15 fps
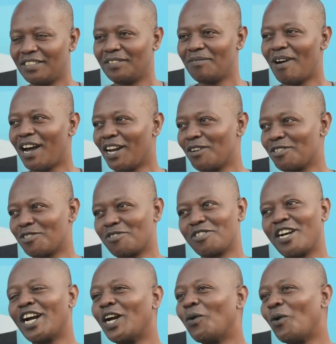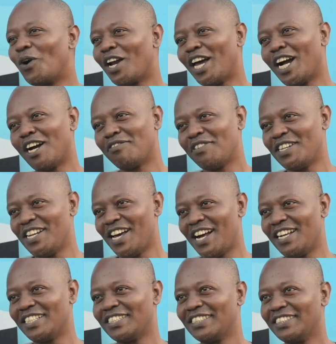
Bana nusushangae kuona Yanga finali.